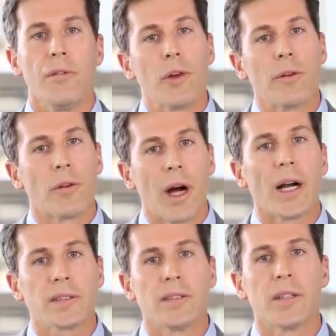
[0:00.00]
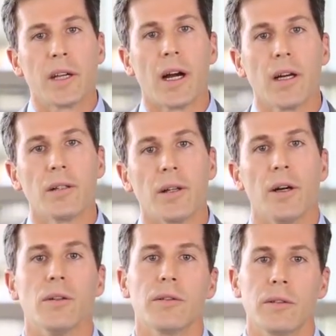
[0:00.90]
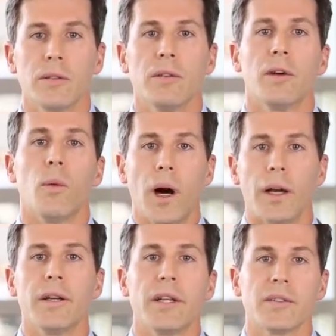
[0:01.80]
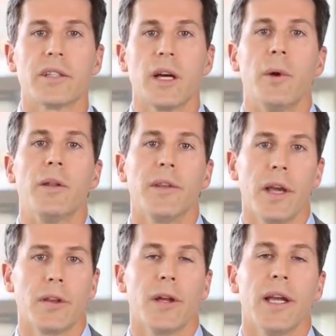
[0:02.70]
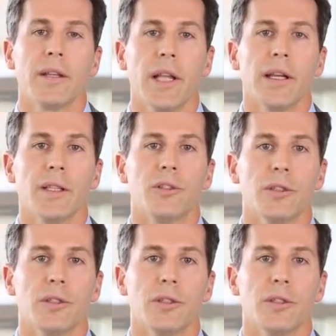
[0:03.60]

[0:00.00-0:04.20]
If you have rocks in the garden hose, the water doesn't come out the other end like it